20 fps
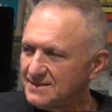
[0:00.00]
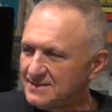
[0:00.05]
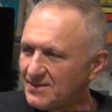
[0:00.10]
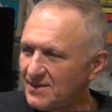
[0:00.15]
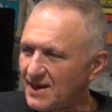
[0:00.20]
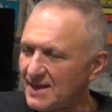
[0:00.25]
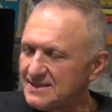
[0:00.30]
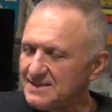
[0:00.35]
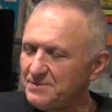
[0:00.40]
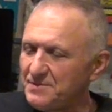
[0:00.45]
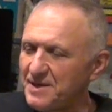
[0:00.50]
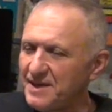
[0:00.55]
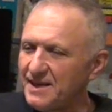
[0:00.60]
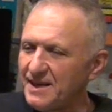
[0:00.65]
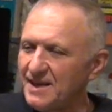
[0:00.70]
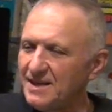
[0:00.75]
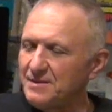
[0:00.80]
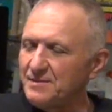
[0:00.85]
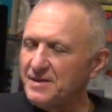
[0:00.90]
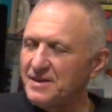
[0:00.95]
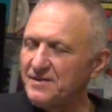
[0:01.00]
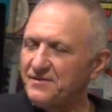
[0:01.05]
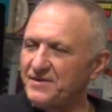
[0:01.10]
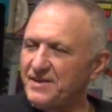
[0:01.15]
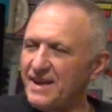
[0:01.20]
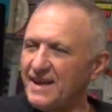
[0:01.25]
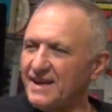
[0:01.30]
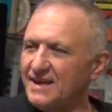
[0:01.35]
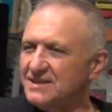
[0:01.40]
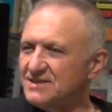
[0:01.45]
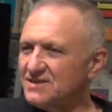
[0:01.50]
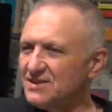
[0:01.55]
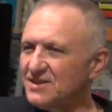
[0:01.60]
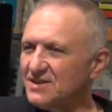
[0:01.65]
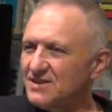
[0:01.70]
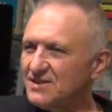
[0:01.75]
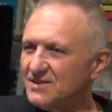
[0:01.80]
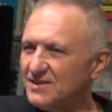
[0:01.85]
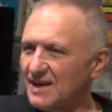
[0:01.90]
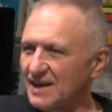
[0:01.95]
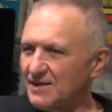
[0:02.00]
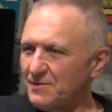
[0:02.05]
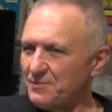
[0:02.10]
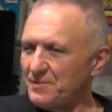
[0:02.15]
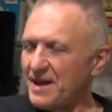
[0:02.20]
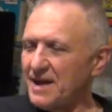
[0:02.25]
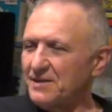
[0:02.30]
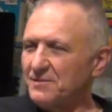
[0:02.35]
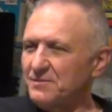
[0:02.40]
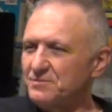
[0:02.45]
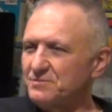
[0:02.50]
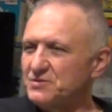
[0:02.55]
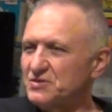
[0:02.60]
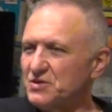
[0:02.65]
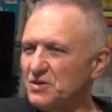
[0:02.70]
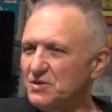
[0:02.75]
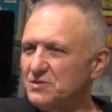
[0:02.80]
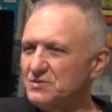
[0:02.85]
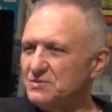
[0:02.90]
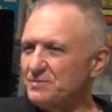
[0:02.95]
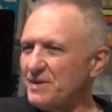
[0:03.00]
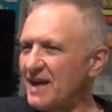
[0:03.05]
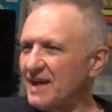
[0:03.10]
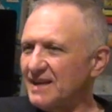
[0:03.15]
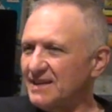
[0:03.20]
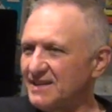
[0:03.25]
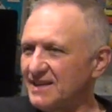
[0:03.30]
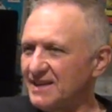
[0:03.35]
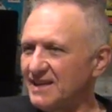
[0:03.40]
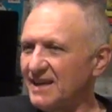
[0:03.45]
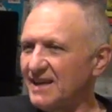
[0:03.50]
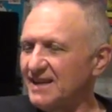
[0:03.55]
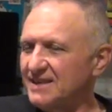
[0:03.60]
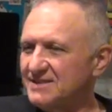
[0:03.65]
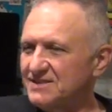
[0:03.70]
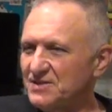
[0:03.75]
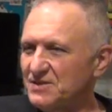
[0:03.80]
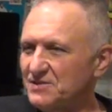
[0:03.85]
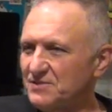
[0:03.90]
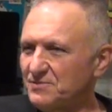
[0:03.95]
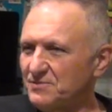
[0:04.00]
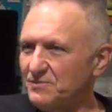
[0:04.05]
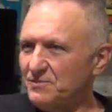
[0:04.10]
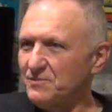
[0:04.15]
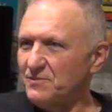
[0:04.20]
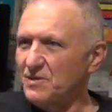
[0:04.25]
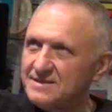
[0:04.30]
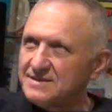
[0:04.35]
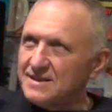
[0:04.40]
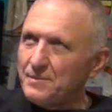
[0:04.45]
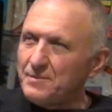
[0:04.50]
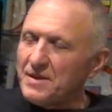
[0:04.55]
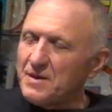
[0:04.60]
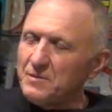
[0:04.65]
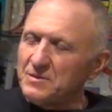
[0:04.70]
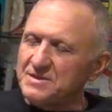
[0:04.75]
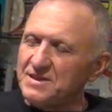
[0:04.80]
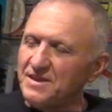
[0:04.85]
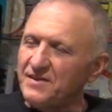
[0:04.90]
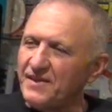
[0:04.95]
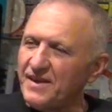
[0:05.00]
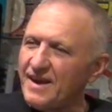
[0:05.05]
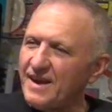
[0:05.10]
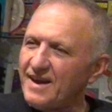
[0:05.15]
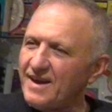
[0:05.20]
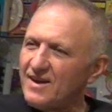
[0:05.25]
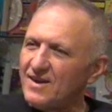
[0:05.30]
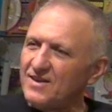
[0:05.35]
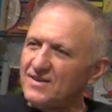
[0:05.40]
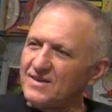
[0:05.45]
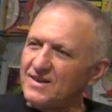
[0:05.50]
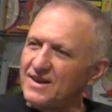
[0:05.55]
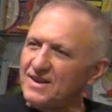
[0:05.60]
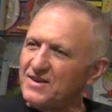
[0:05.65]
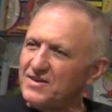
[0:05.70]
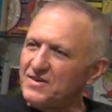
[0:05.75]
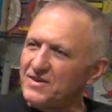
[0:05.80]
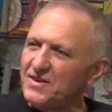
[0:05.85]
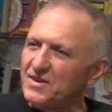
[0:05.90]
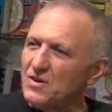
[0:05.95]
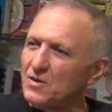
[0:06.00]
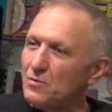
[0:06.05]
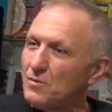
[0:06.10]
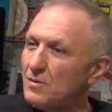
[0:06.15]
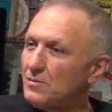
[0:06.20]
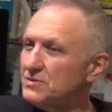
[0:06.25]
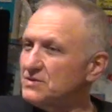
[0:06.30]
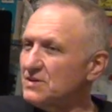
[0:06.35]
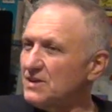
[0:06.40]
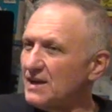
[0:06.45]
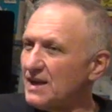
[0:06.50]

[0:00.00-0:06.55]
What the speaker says: there has to be an element of danger. Like back in the days, something was in the air, like you didn't know what was